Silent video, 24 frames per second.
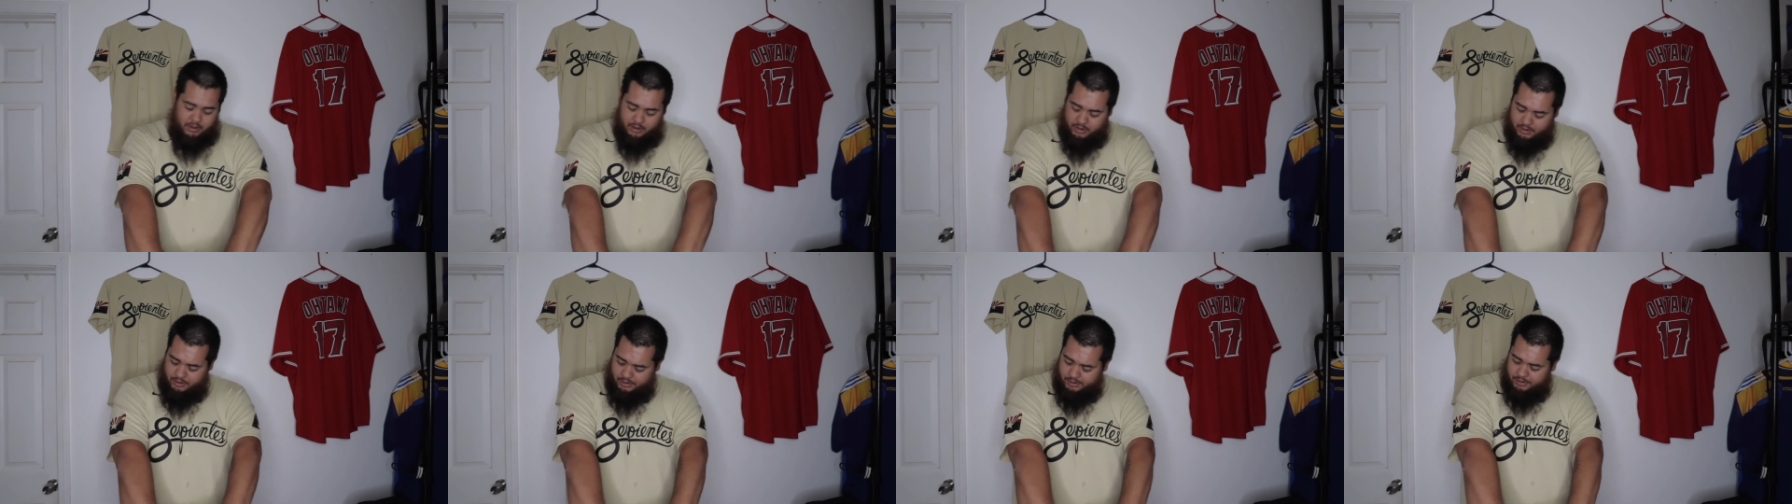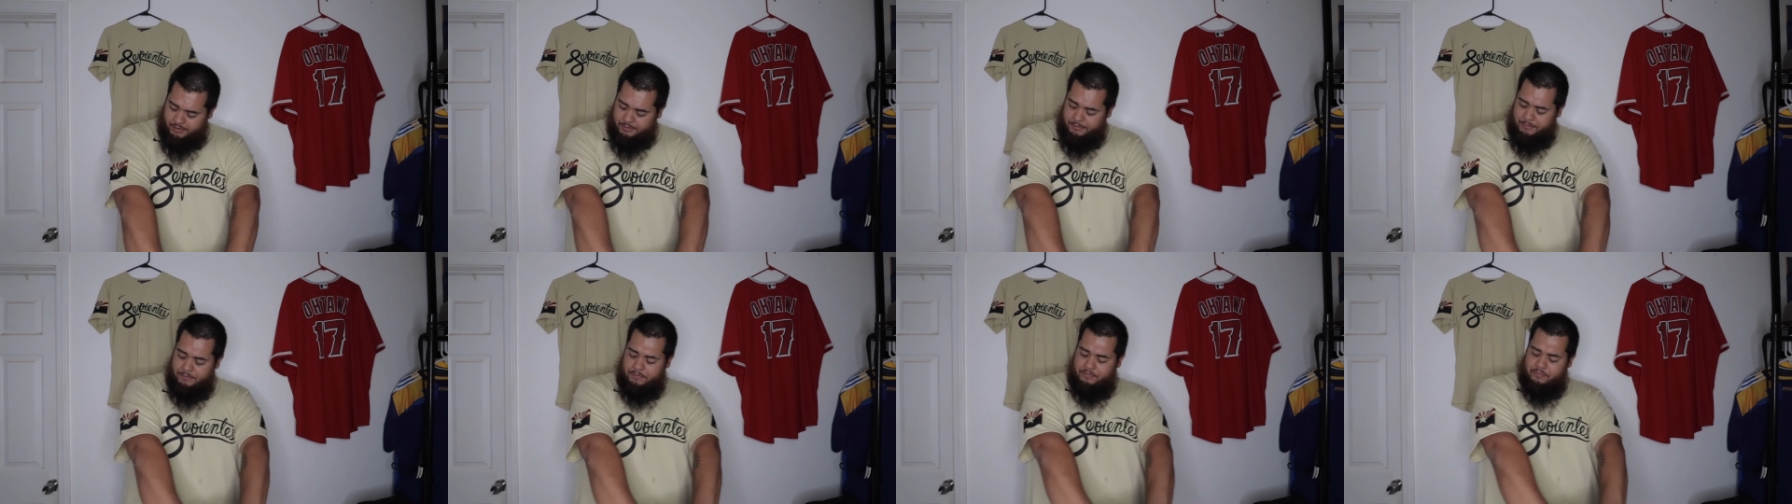
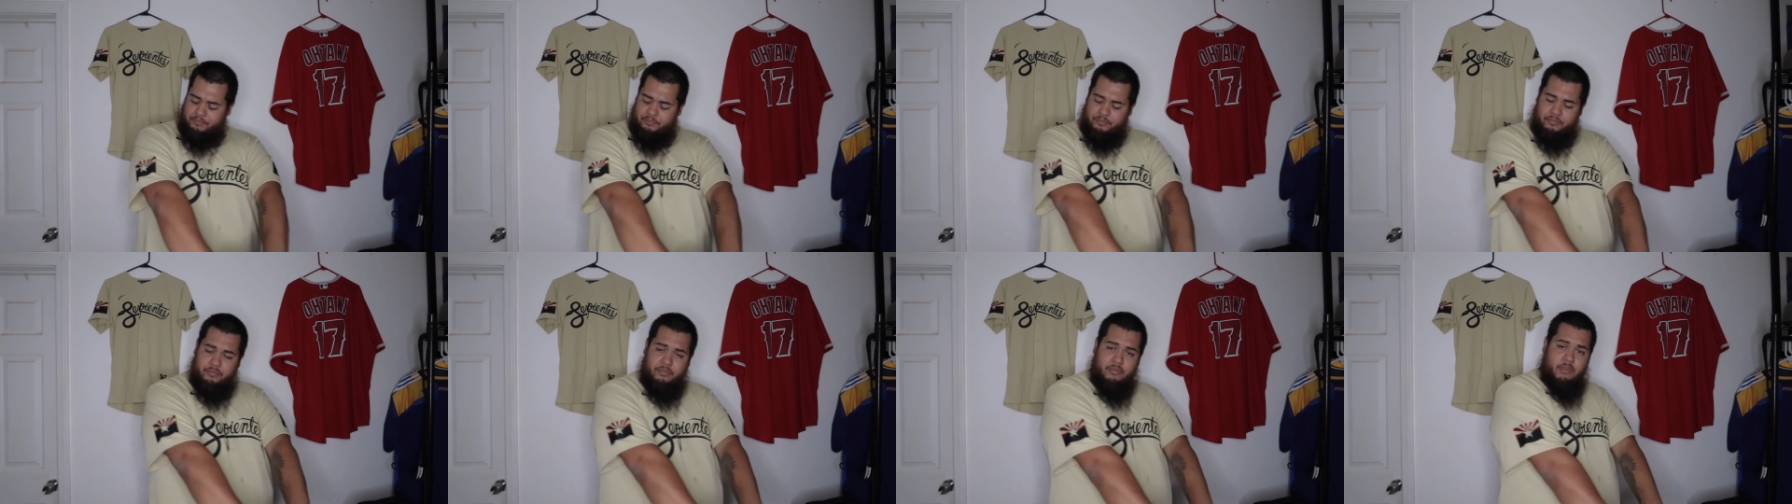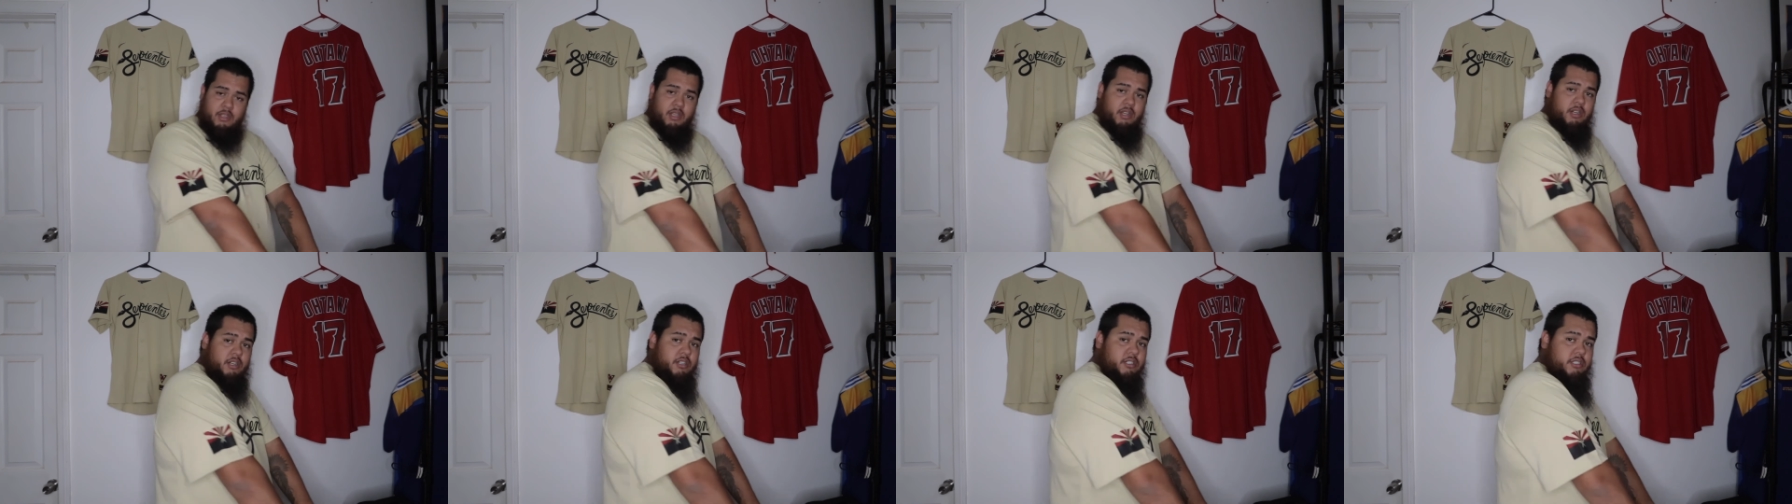um,
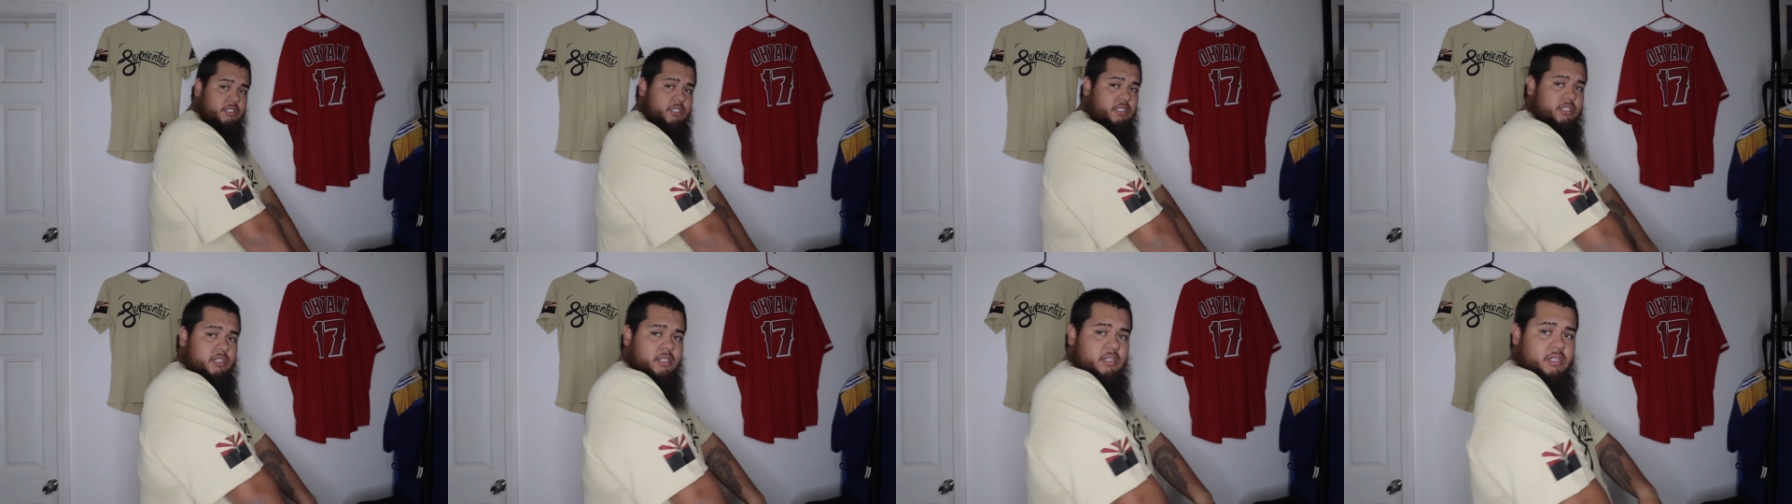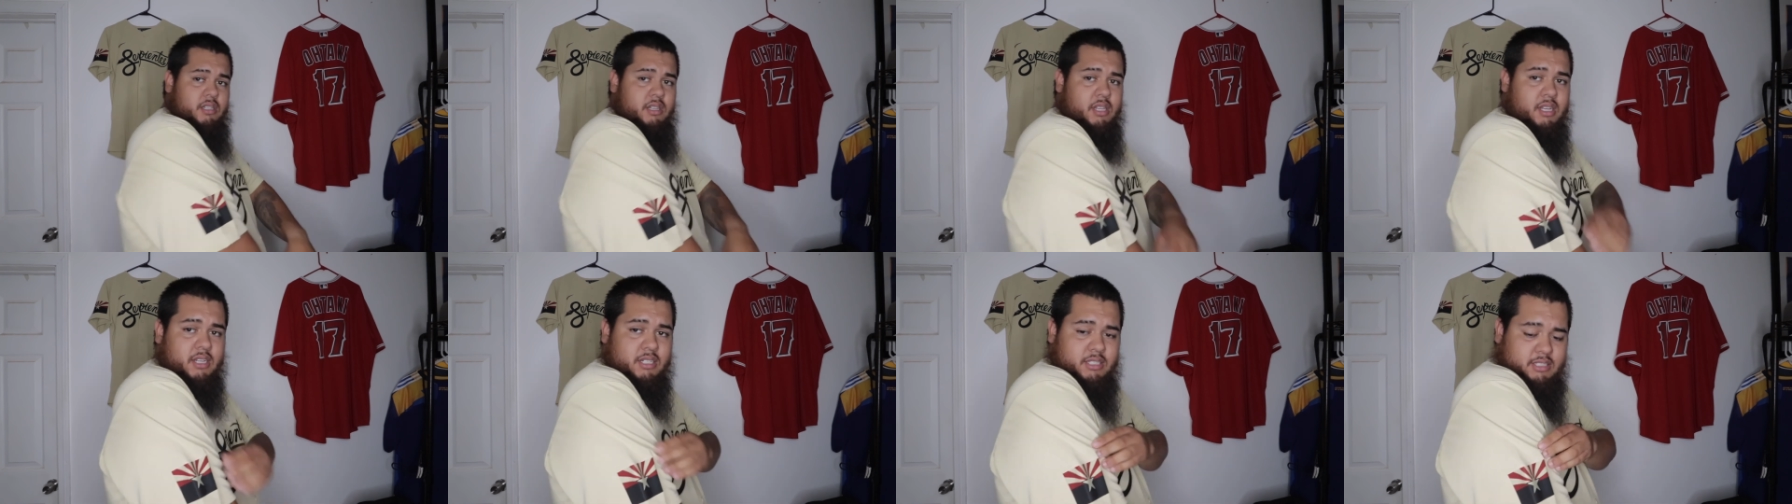here's like